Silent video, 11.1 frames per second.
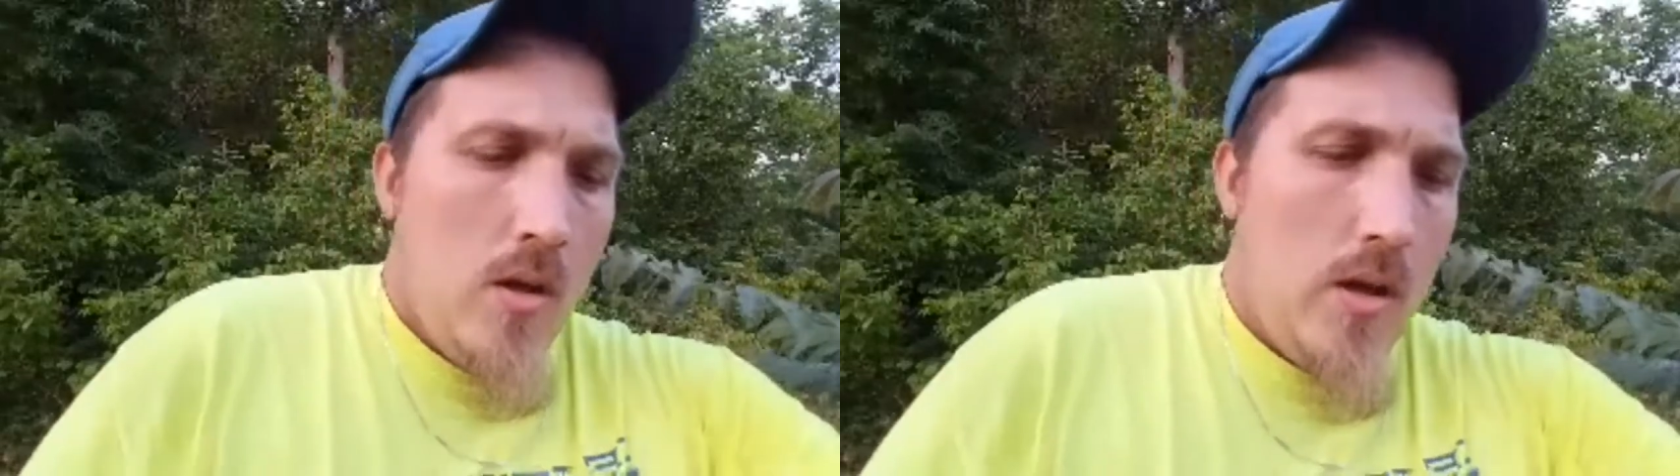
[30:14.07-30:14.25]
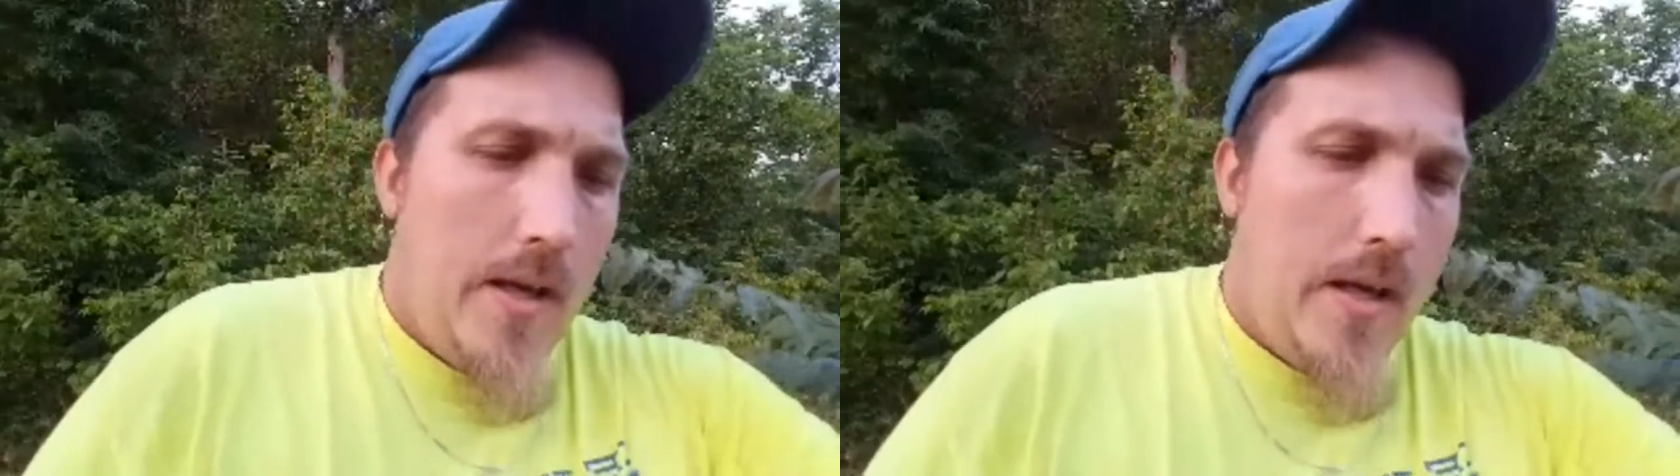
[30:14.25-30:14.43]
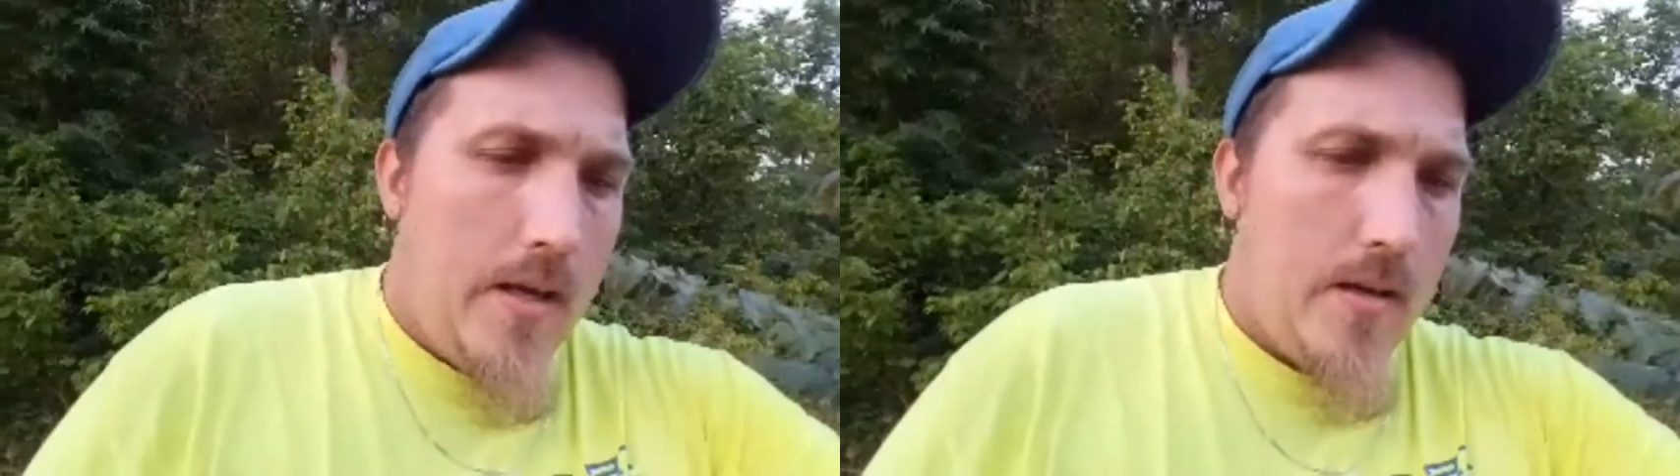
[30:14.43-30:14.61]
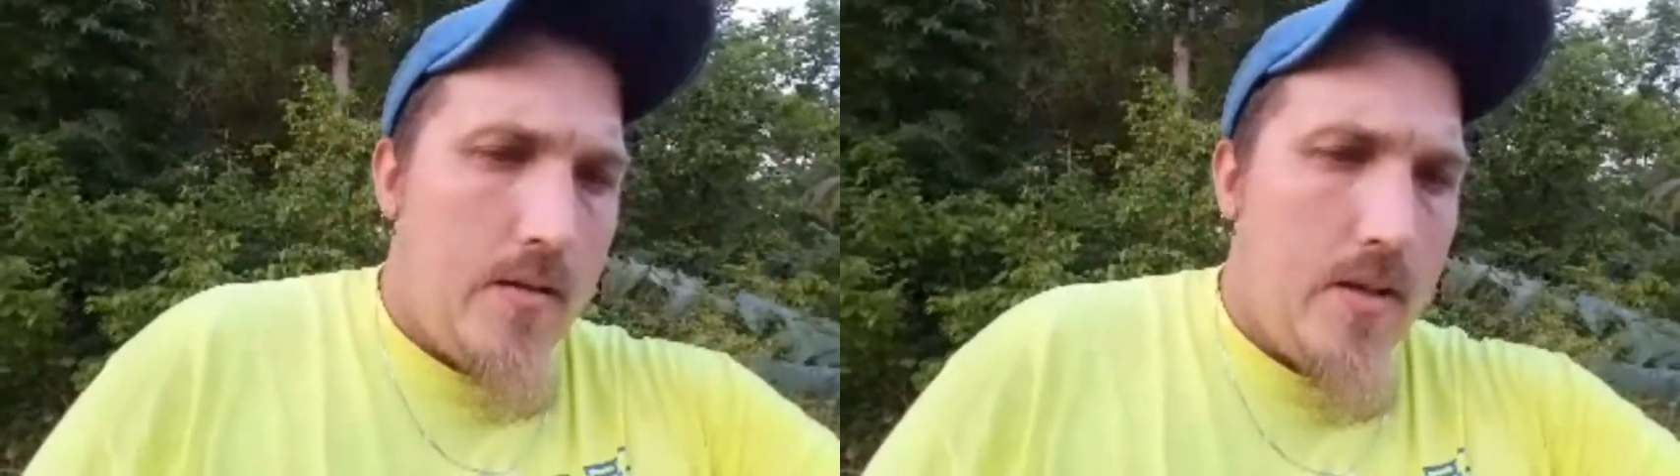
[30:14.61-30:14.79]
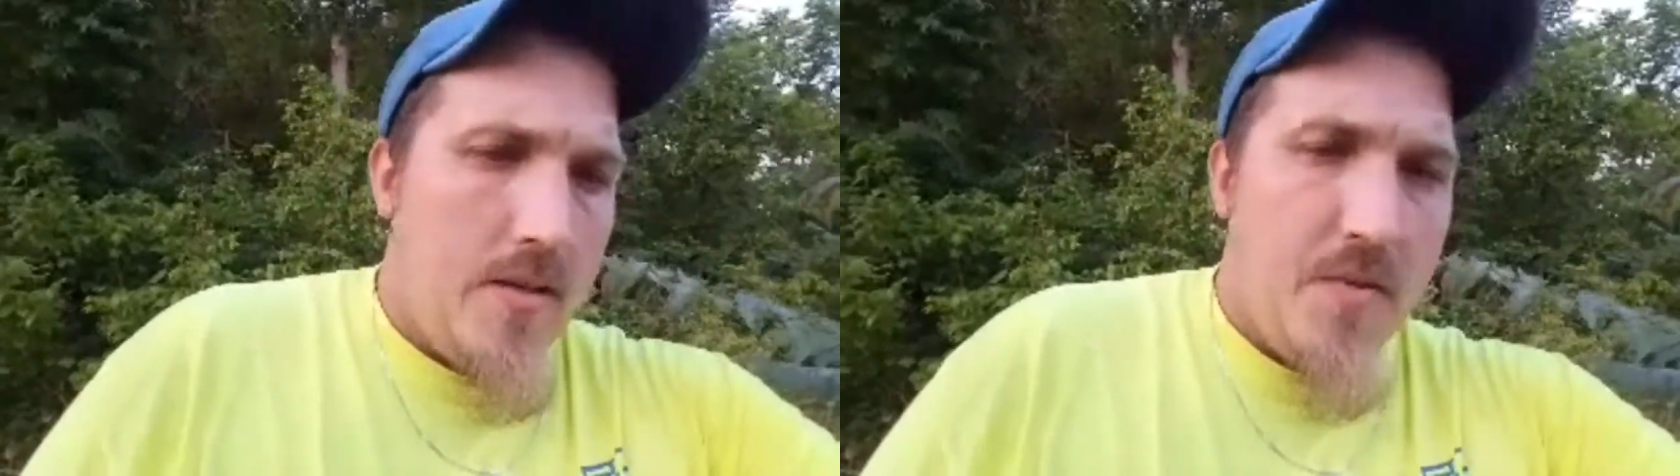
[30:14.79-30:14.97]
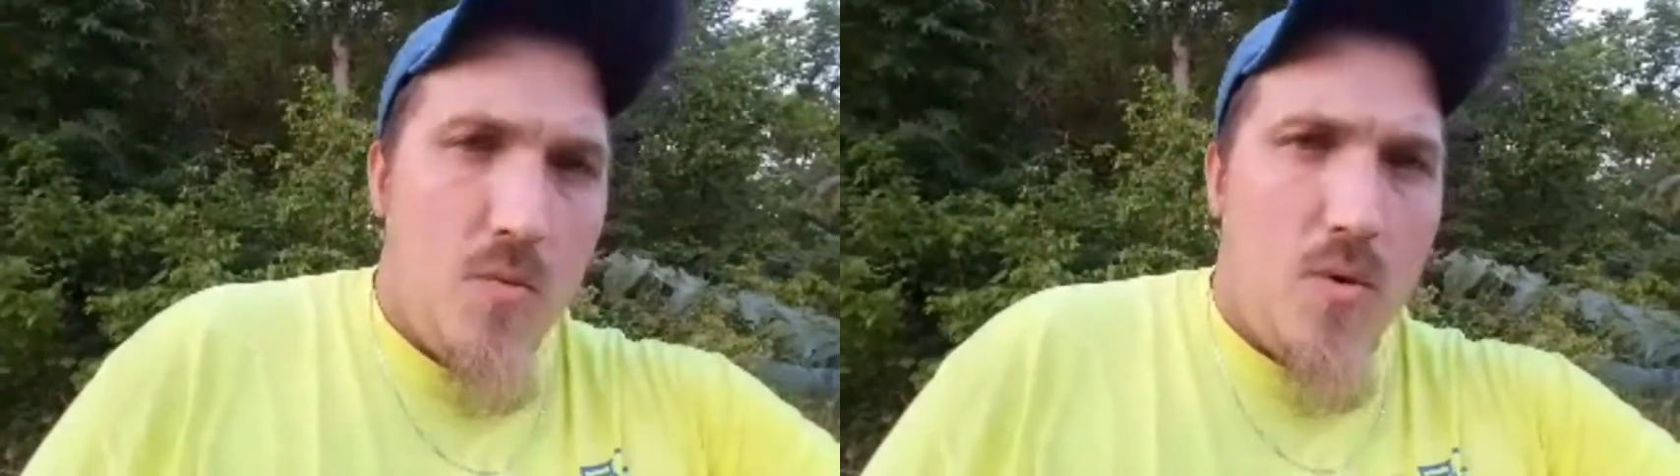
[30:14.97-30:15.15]
And
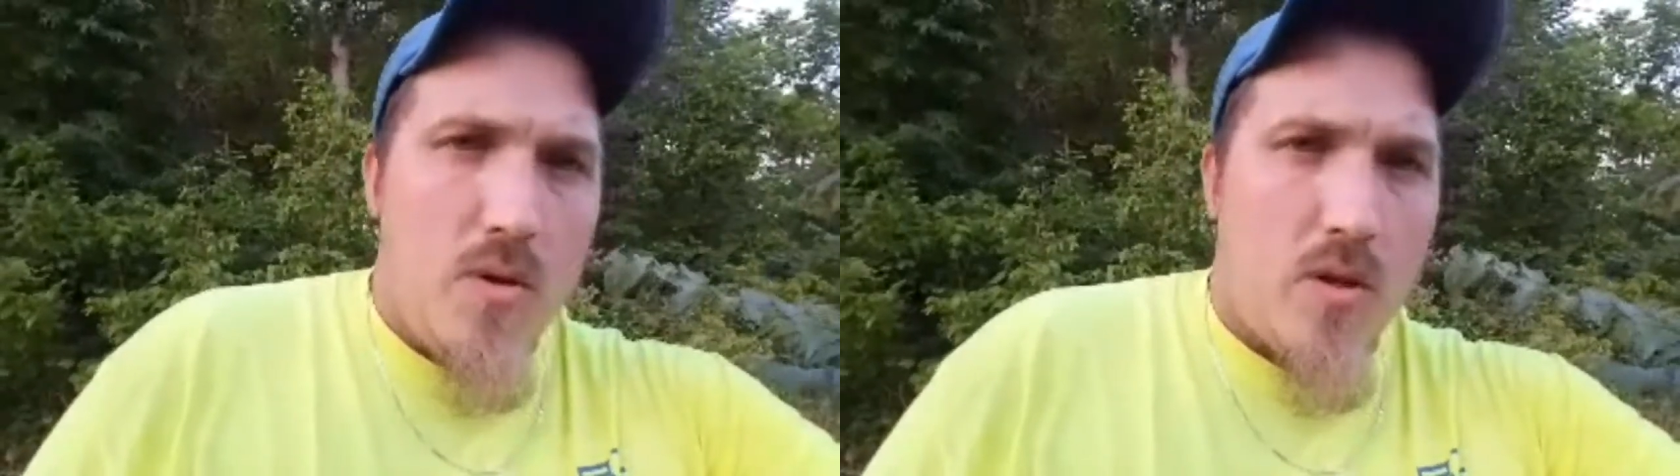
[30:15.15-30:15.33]
if you want to